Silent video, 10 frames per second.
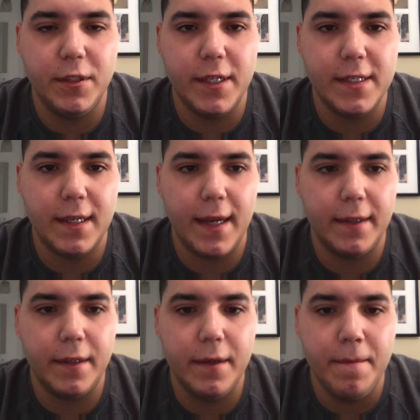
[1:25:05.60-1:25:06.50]
he
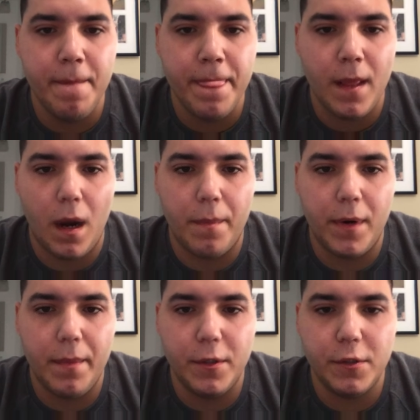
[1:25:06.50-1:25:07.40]
selected are
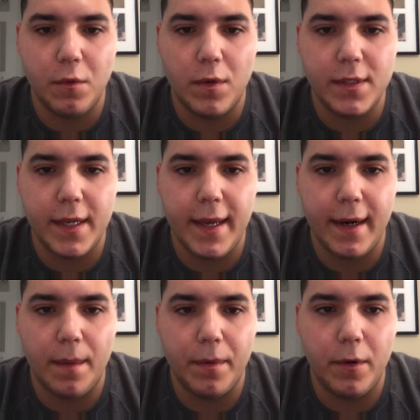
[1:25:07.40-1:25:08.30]
pretty much the ones that he had
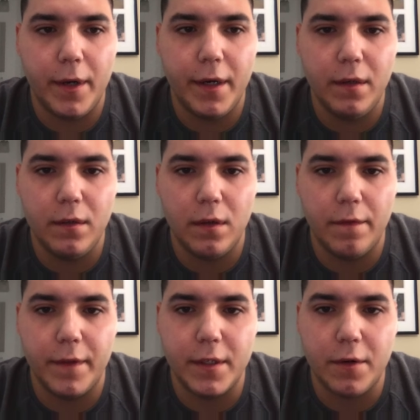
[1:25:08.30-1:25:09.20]
uploaded here
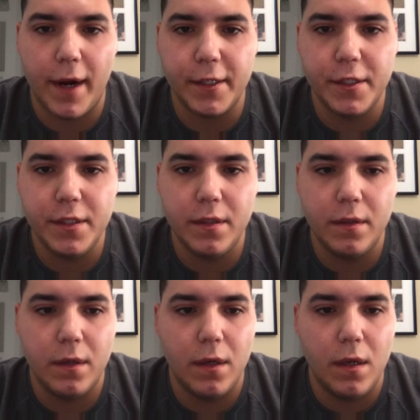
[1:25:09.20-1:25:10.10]
of these crashes.
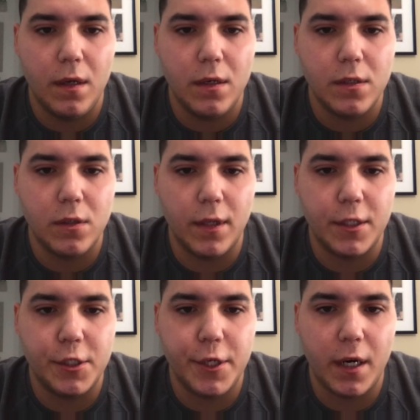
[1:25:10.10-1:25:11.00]
So
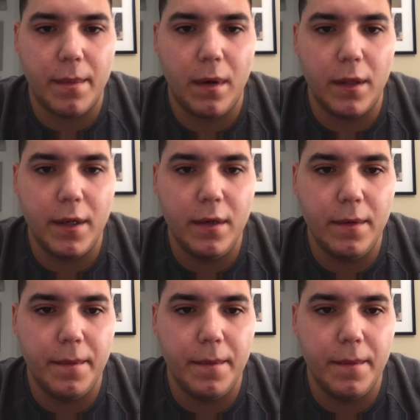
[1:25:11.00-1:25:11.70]
let's check them all in.